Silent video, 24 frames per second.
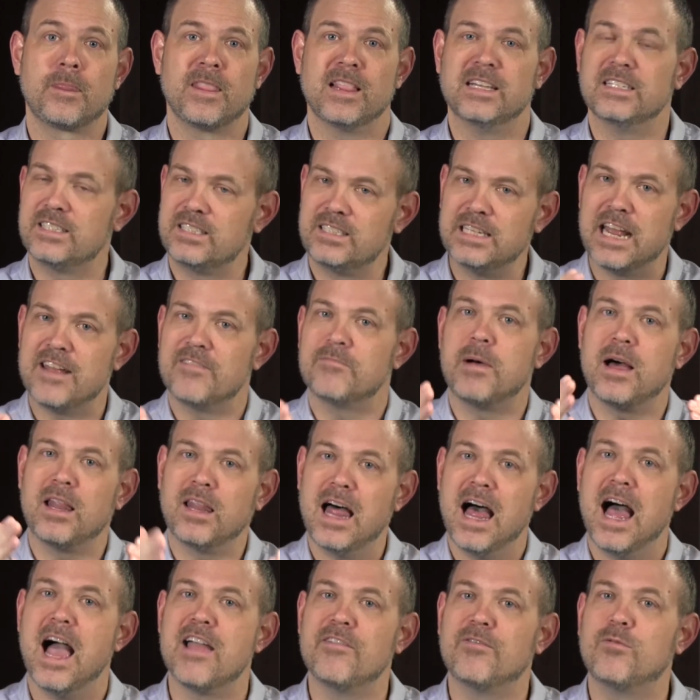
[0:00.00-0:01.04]
that saved my
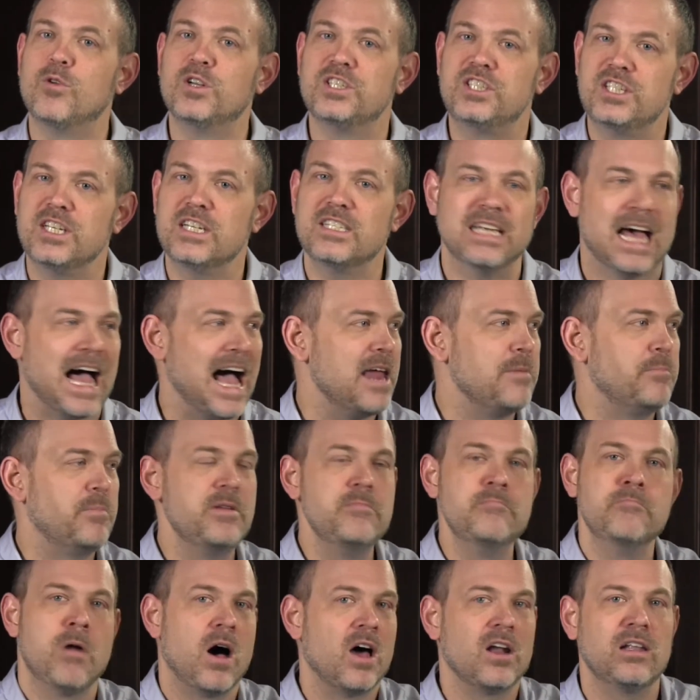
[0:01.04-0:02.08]
life, which is I'd
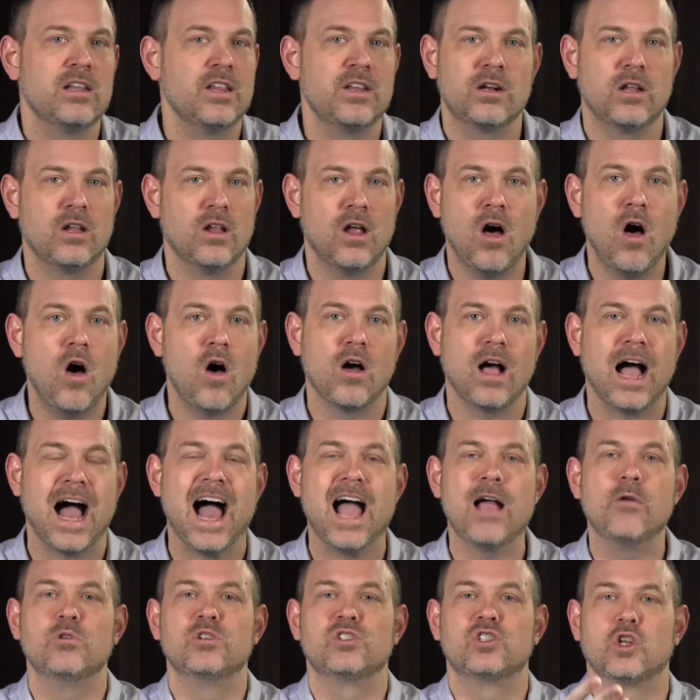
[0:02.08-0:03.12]
been muddling along.
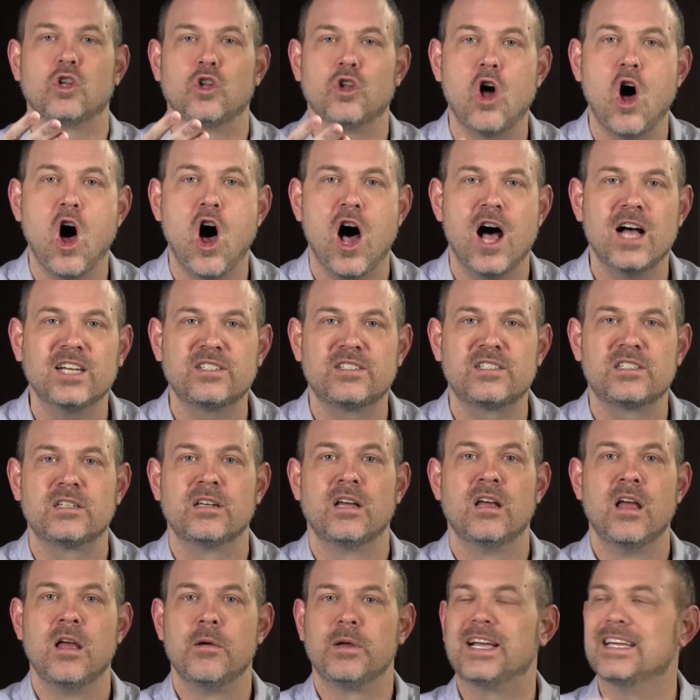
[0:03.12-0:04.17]
I was lost
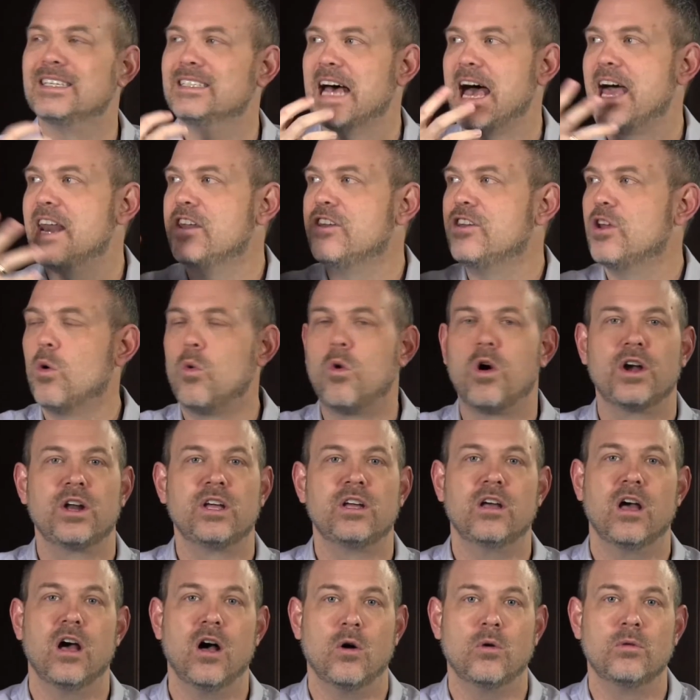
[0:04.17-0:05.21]
because I didn't know where to
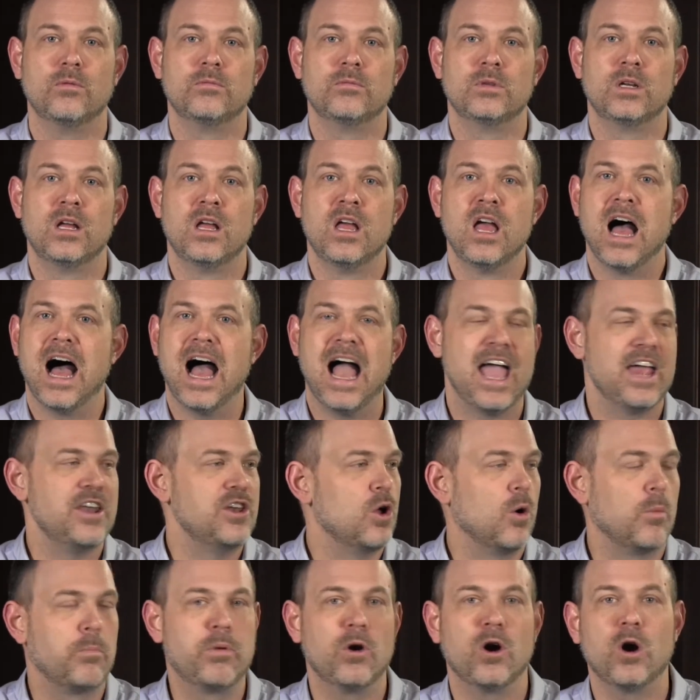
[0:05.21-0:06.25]
go. I had
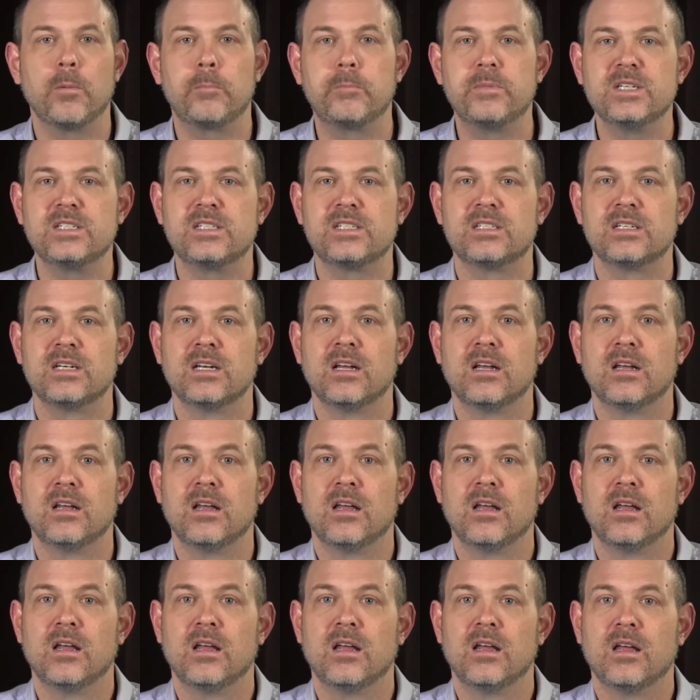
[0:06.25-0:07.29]
no purpose.
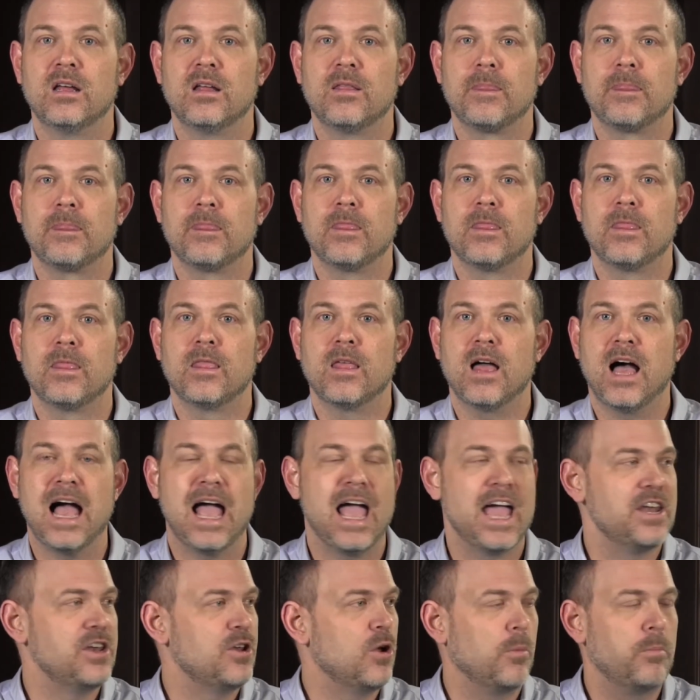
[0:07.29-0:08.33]

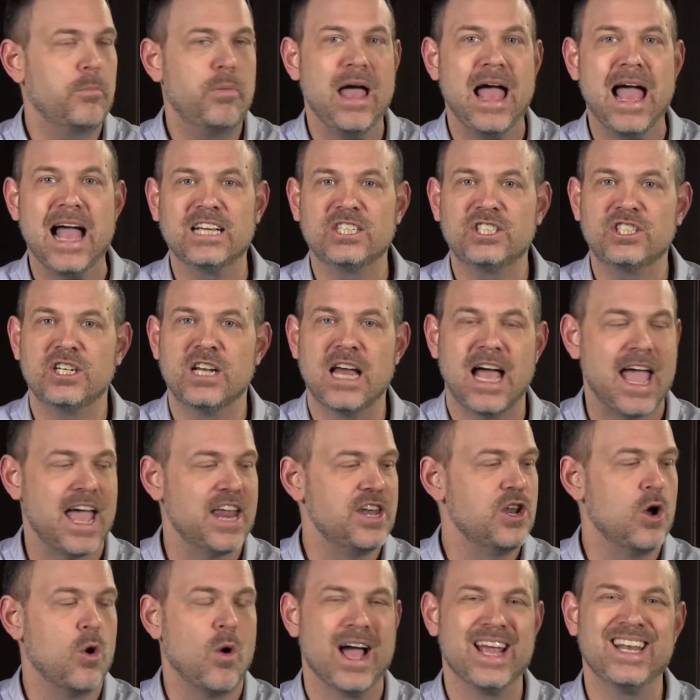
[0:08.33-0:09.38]
I had no passion. I
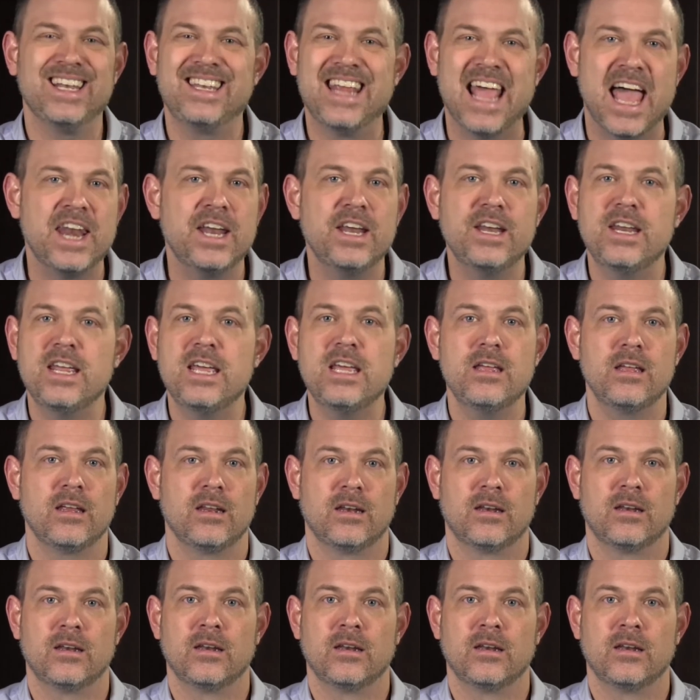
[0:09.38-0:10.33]
had no identity.